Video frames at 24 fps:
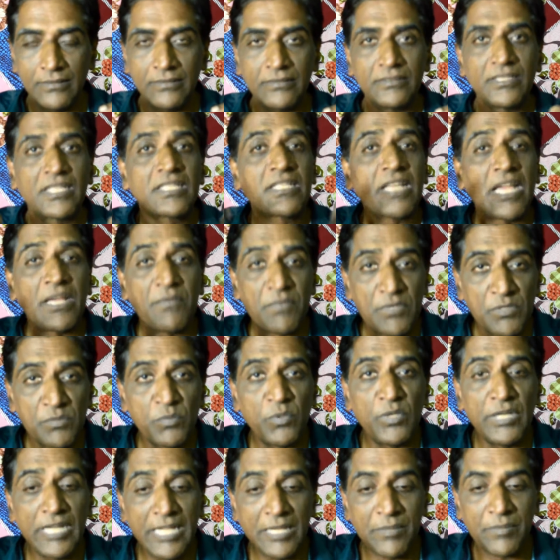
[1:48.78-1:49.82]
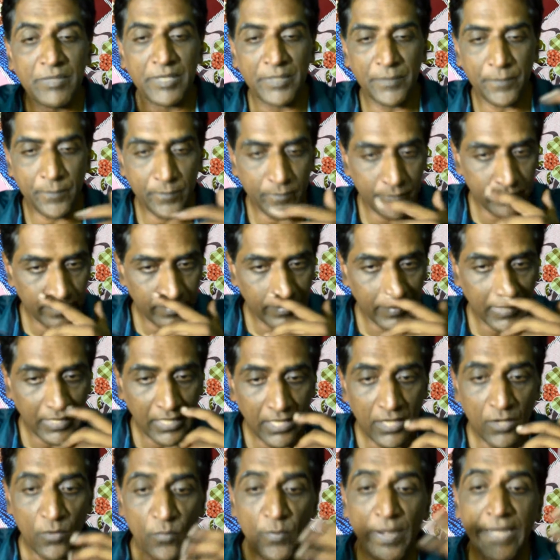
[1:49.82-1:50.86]
The sky was wounding me,
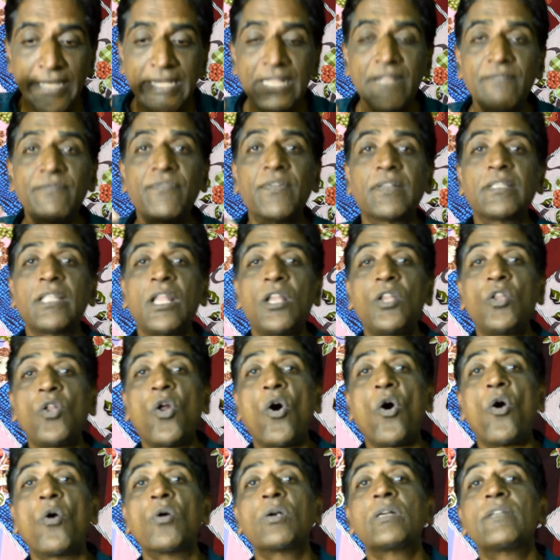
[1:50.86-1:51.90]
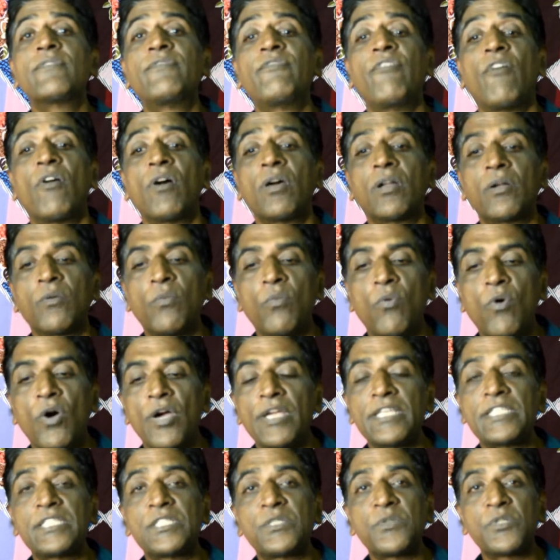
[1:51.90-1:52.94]
waiting for the longed for
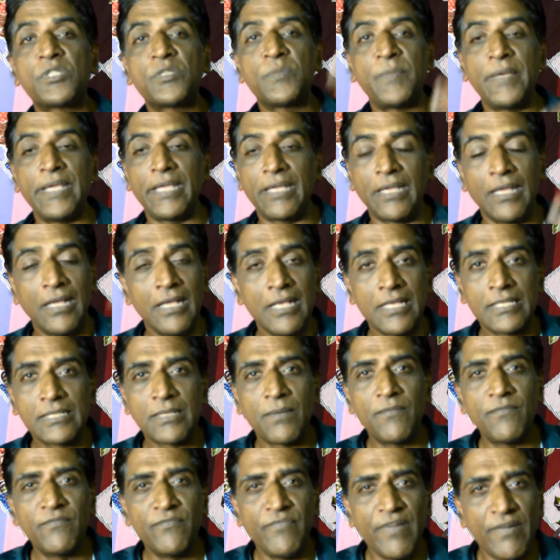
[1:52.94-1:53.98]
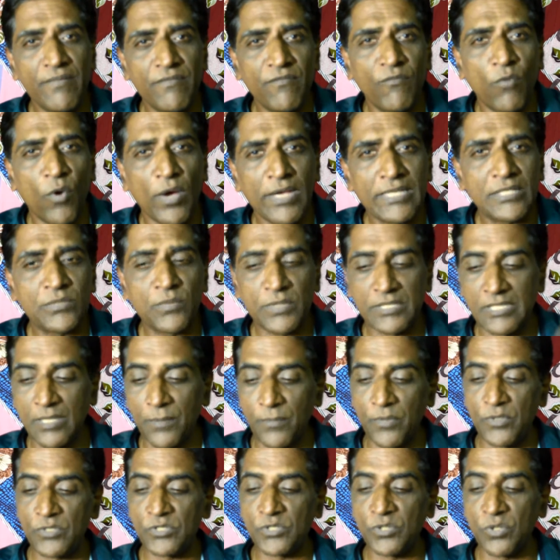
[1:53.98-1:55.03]
voice to speak. Some voice was
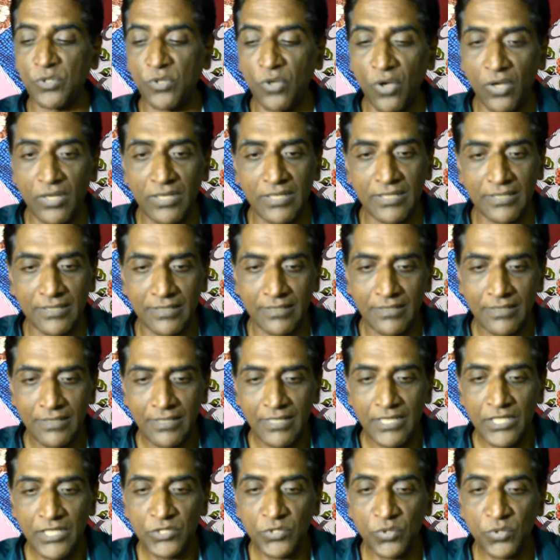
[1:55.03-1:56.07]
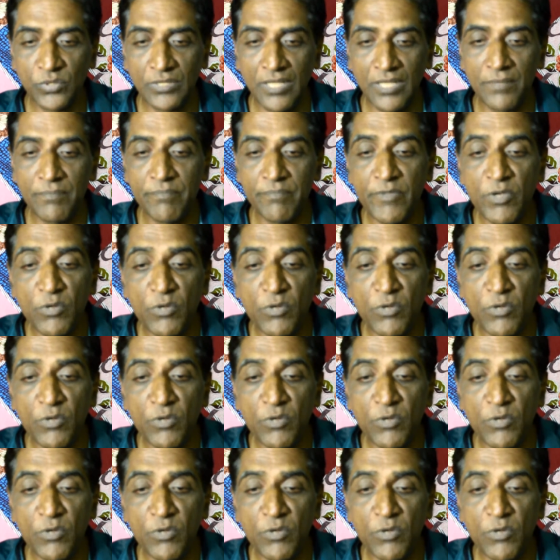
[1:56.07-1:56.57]
supposed to call her through the